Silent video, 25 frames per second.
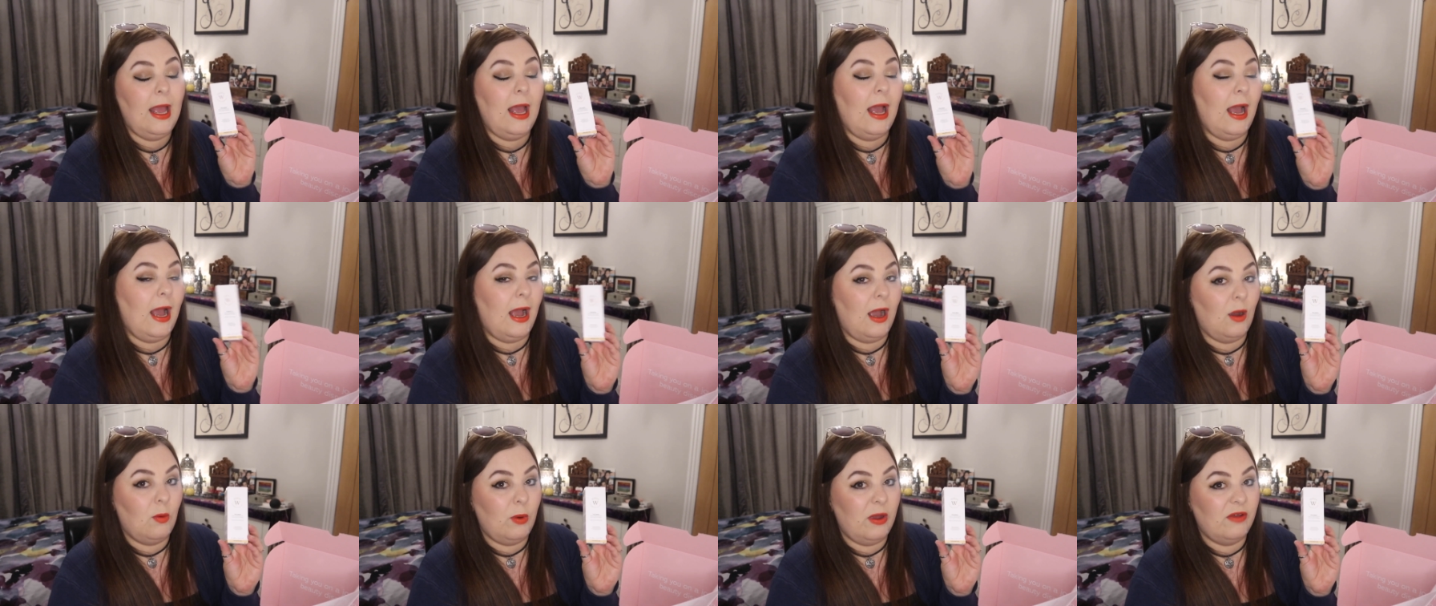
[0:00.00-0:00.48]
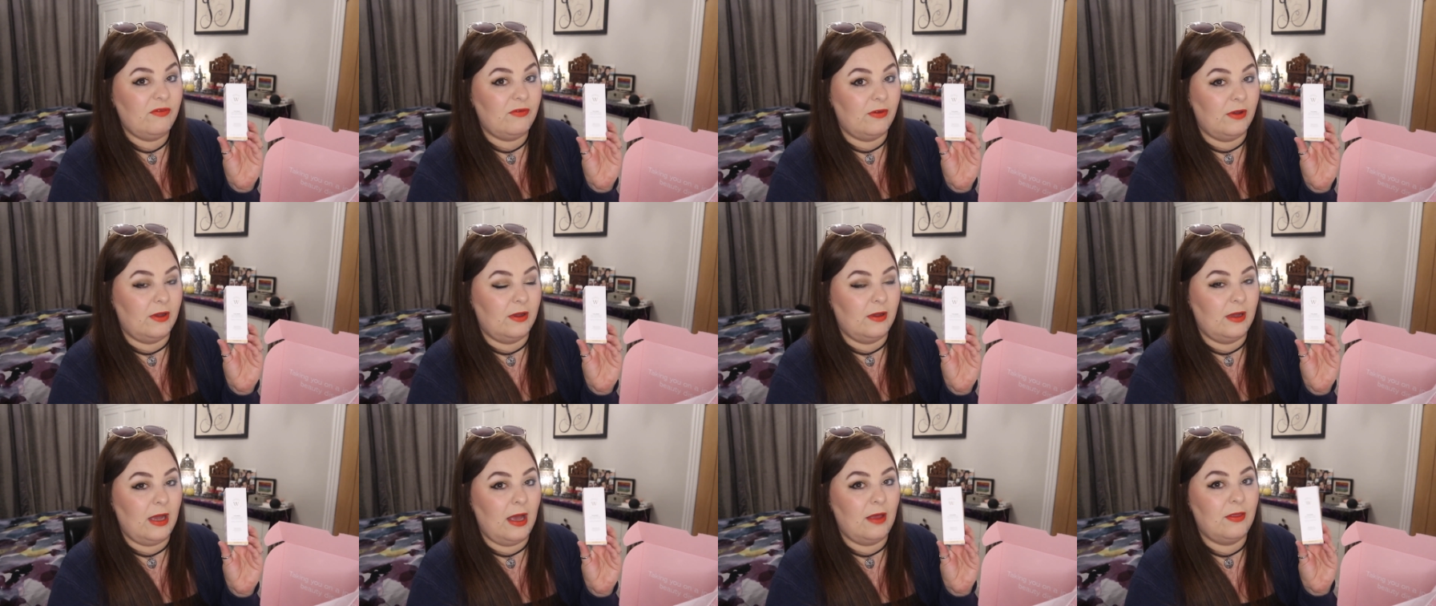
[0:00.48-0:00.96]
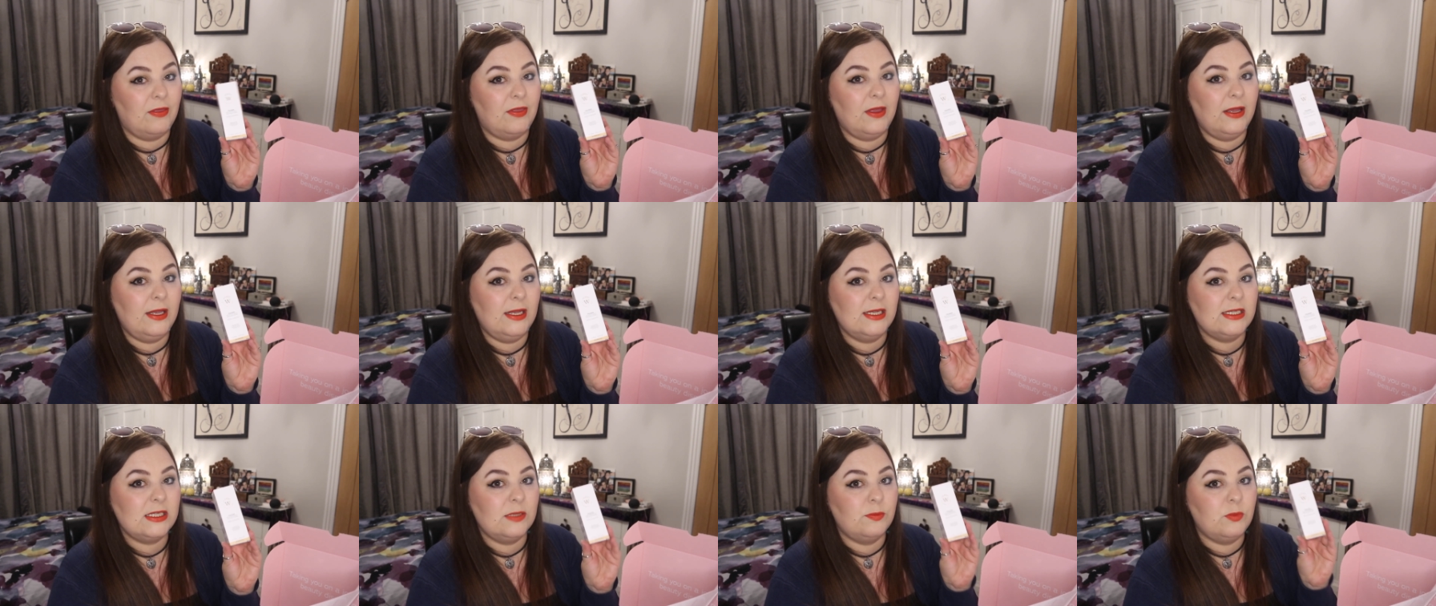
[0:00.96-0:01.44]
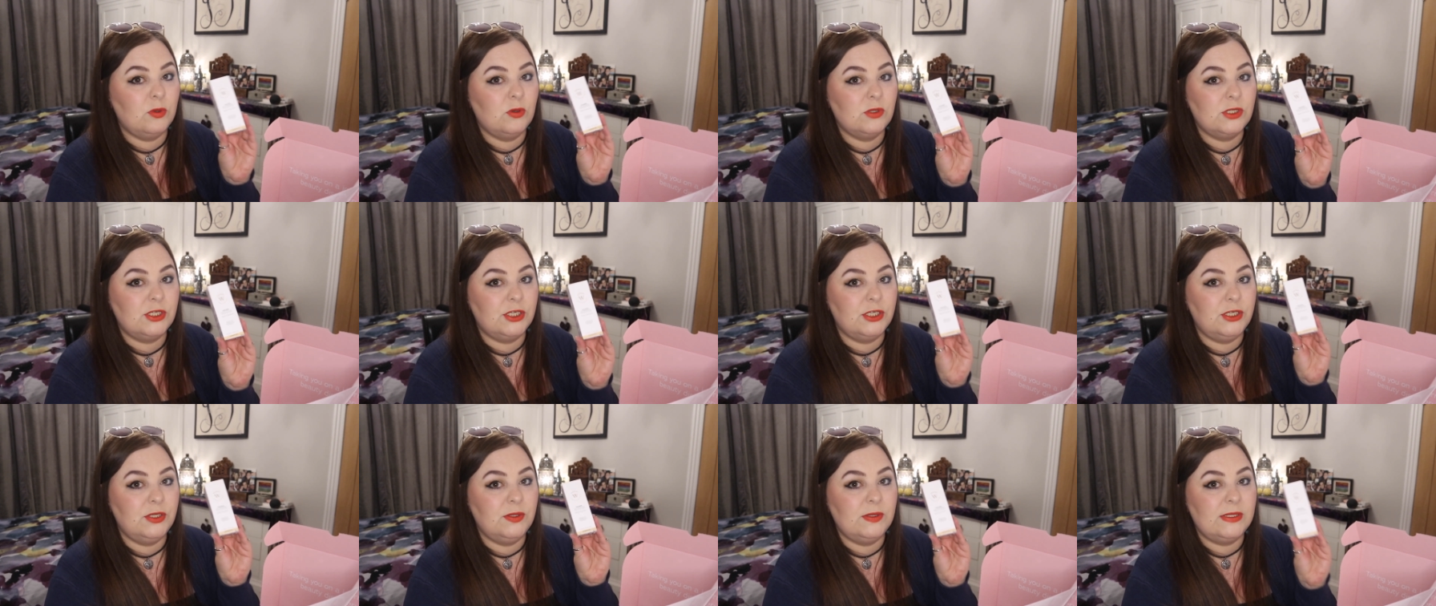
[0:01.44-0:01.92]
However, I think you're supposed
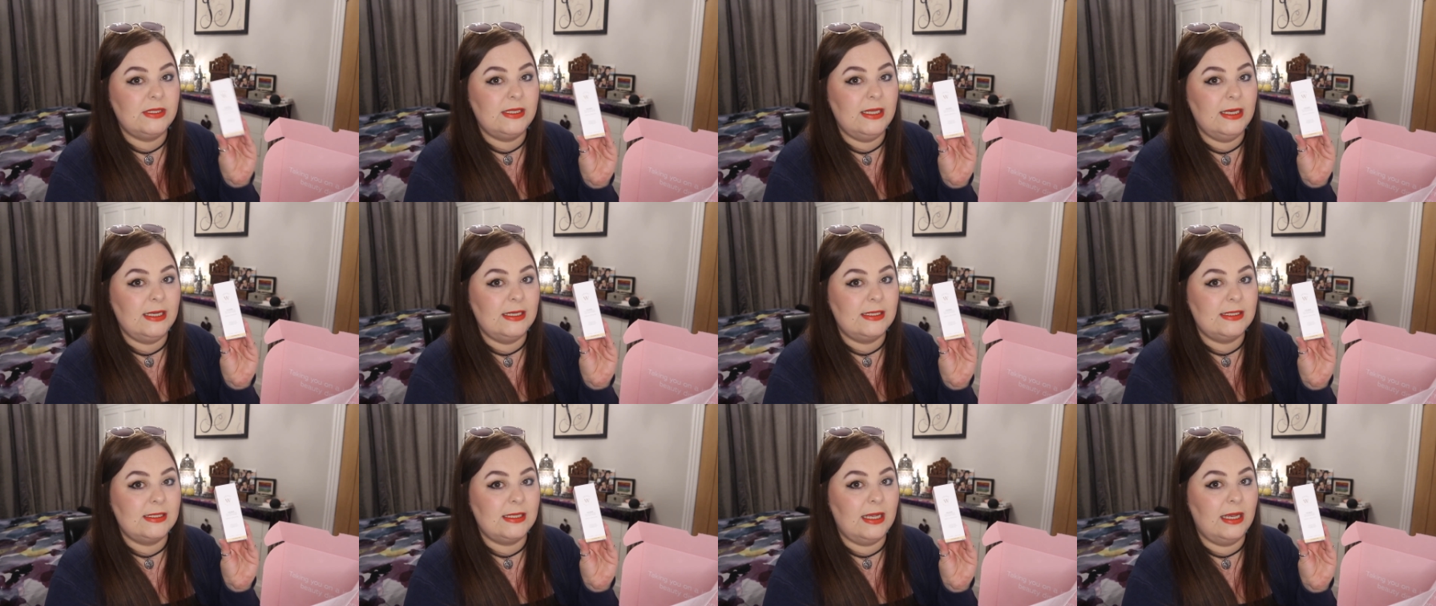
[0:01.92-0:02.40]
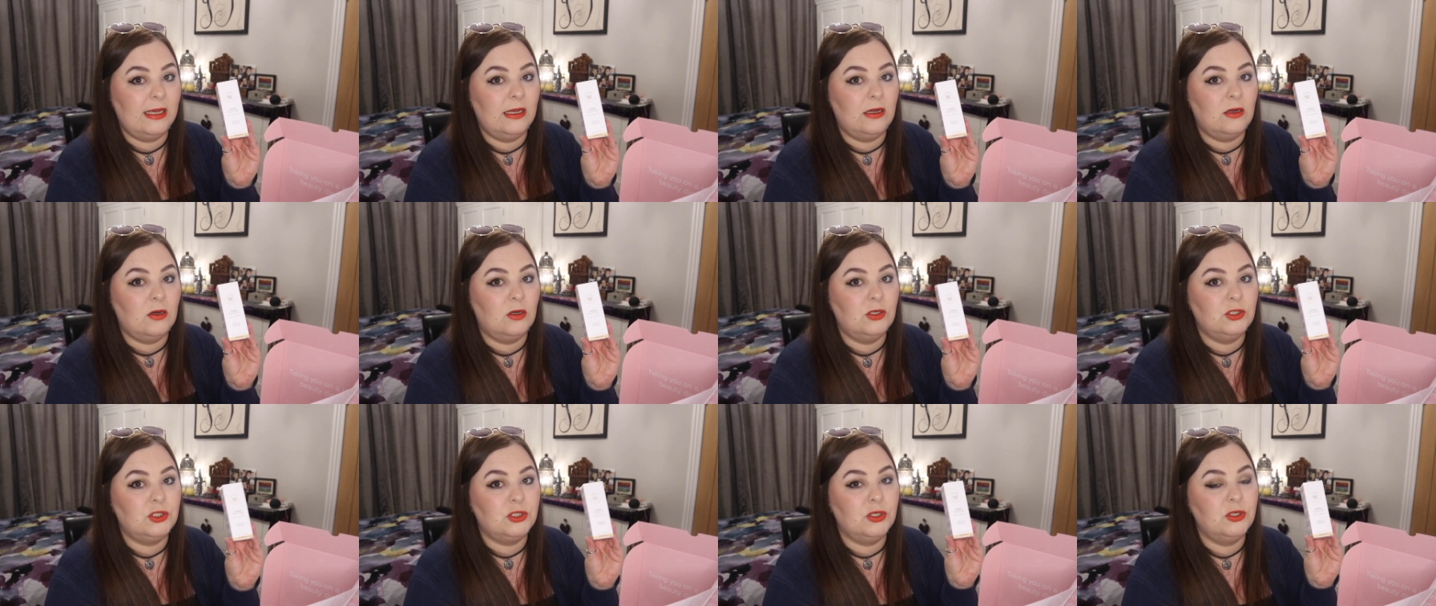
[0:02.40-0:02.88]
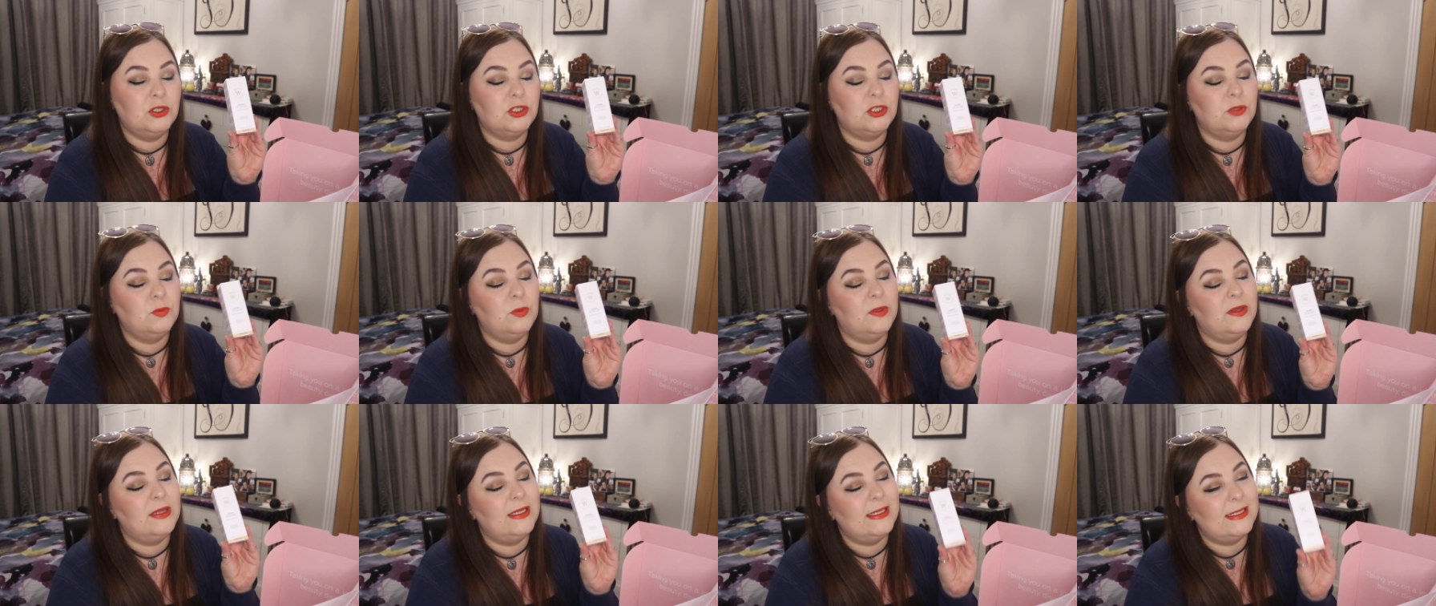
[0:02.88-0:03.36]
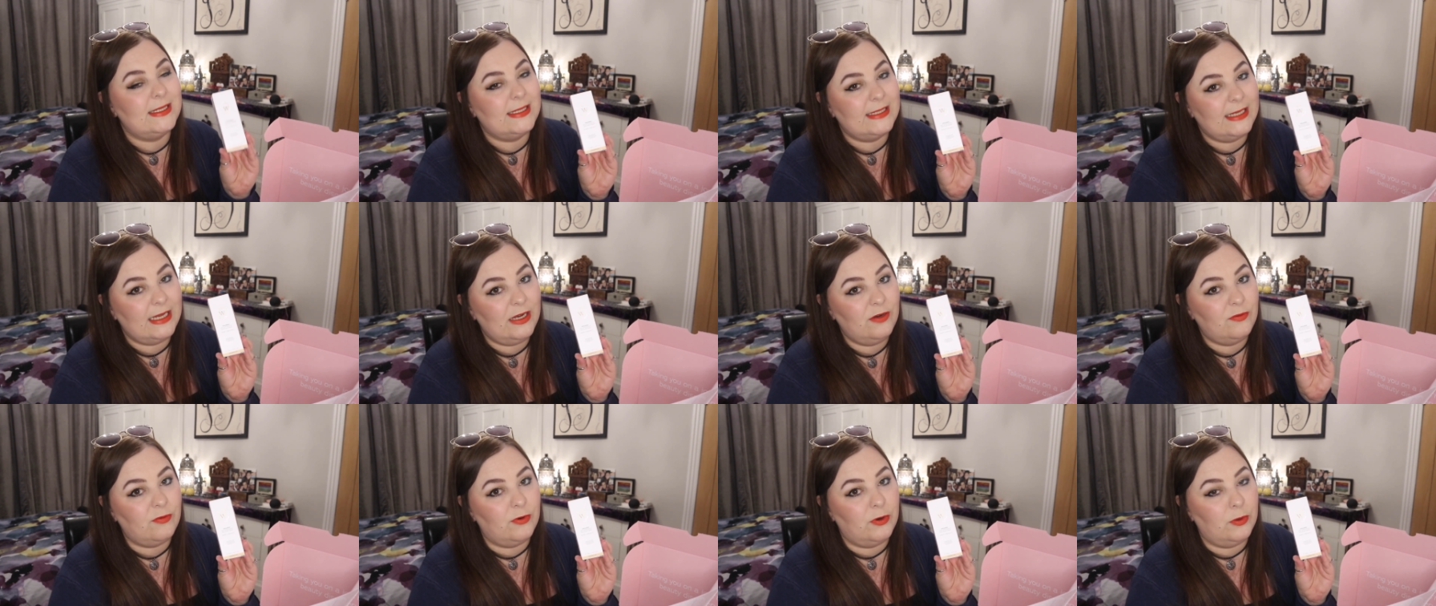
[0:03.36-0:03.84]
to use this in conjunction with the
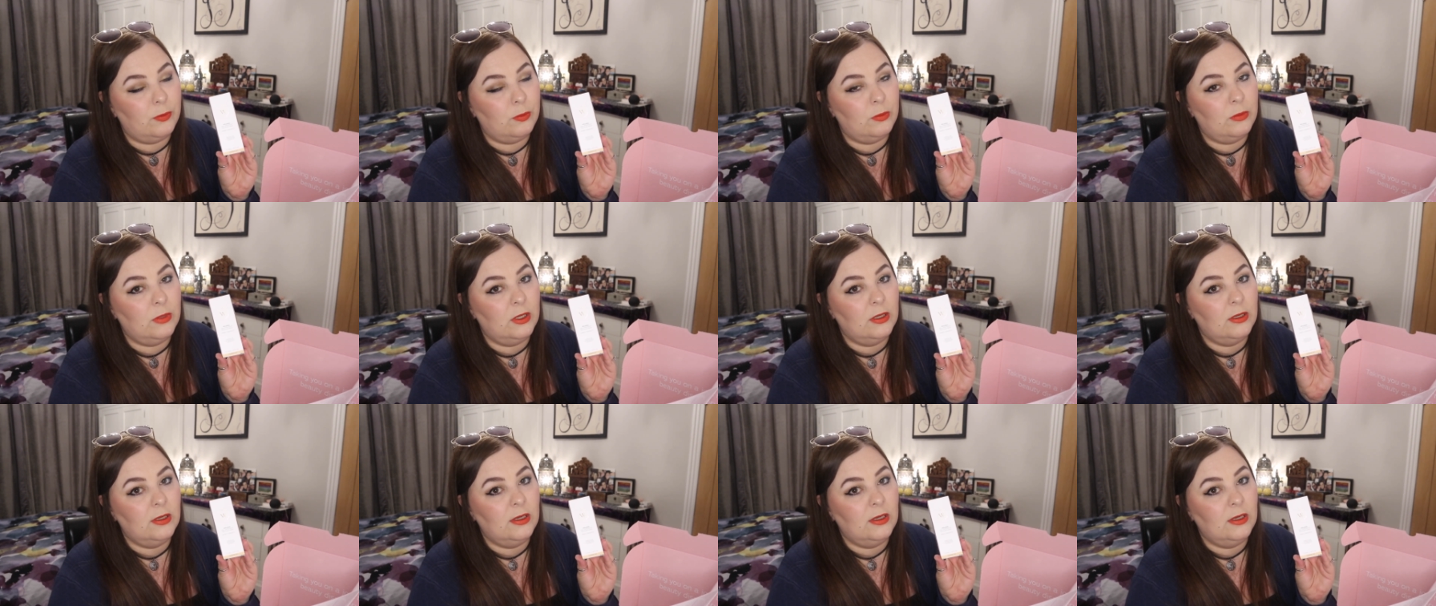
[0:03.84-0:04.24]
serum,